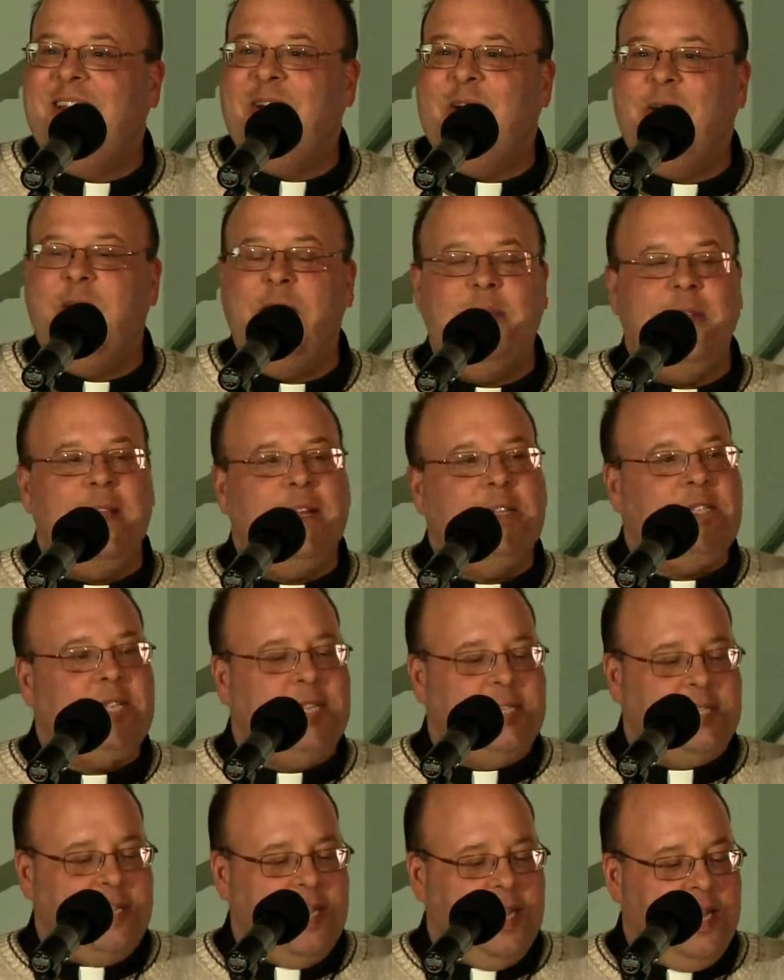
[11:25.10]
you know, and then
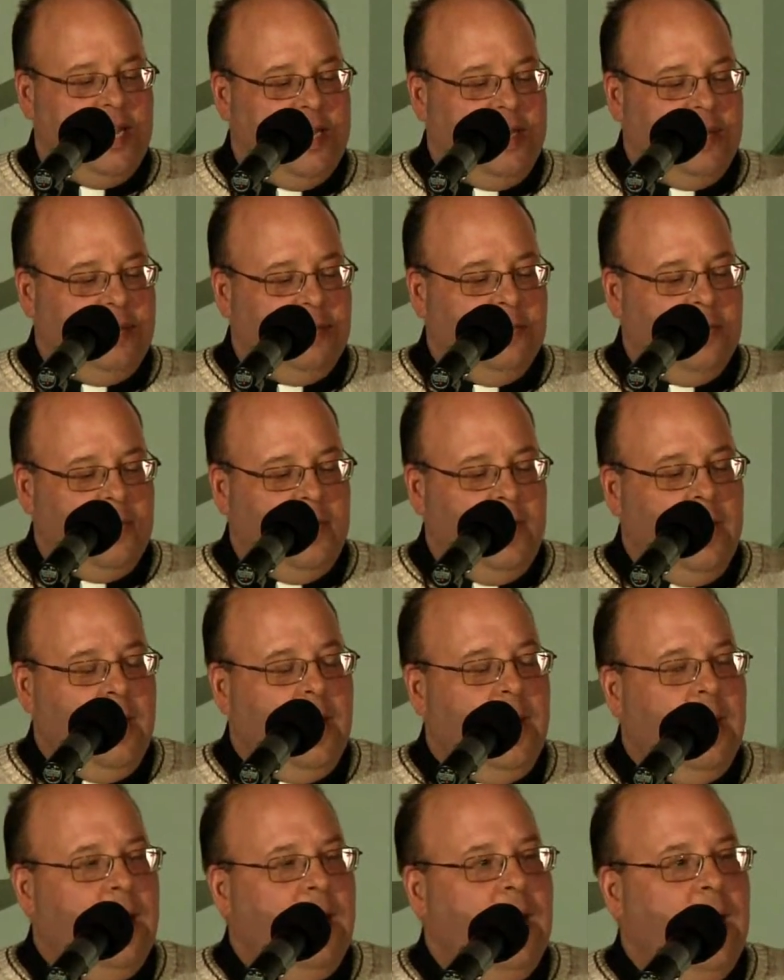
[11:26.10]
she said,
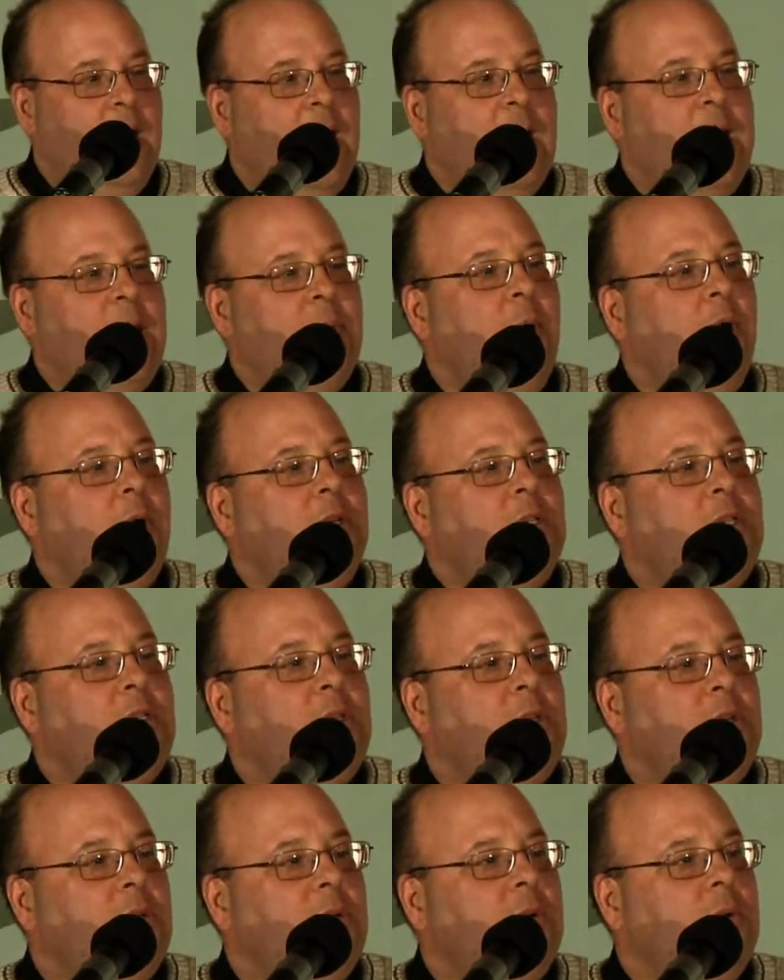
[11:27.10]
and he wants
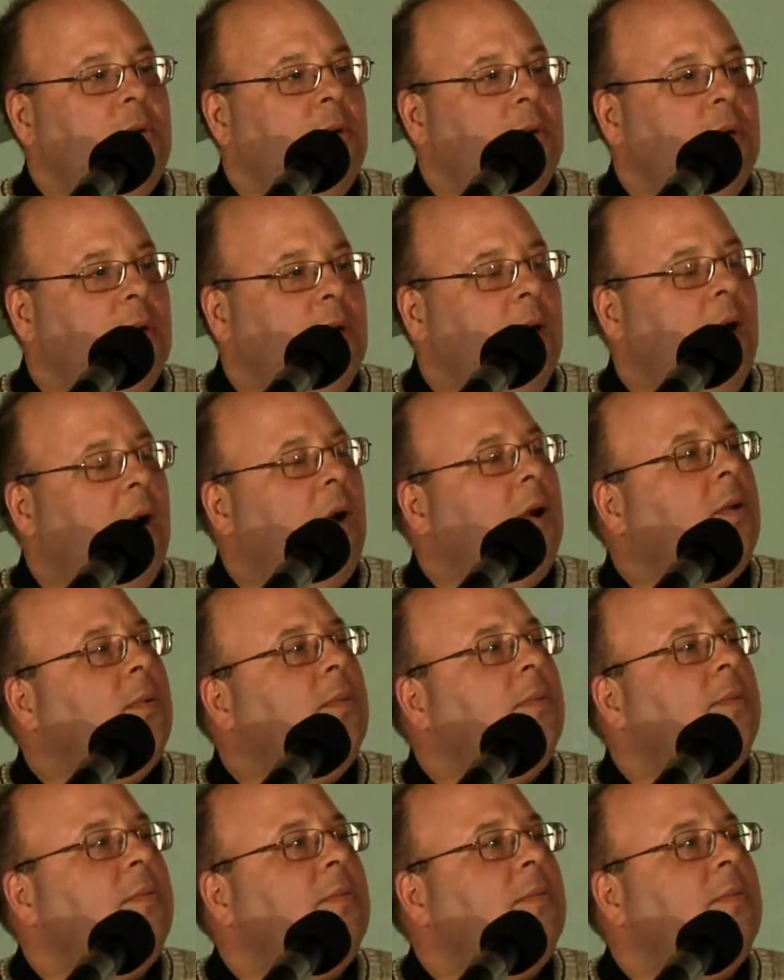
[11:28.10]
you, or